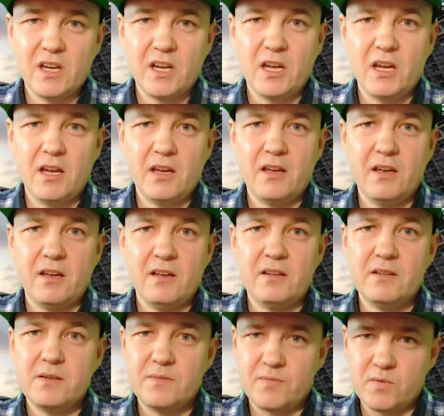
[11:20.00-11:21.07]

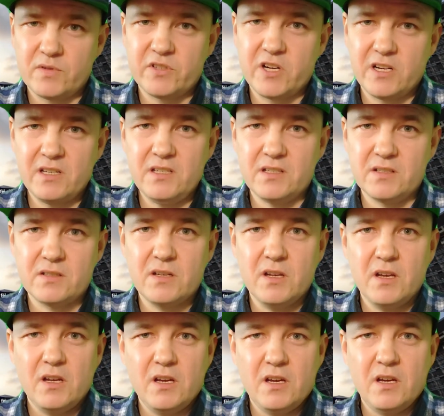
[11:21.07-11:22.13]
and for Chinese,
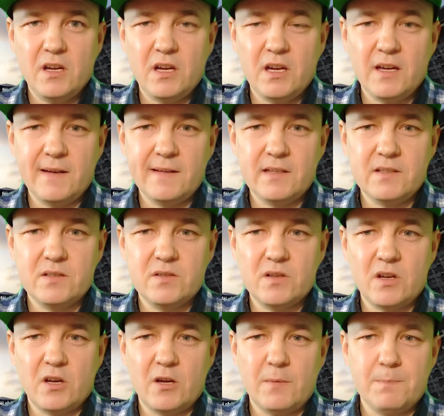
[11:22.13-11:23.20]
and it's
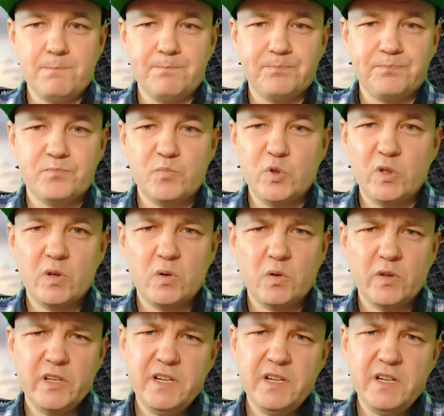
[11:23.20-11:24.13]
um, really cool.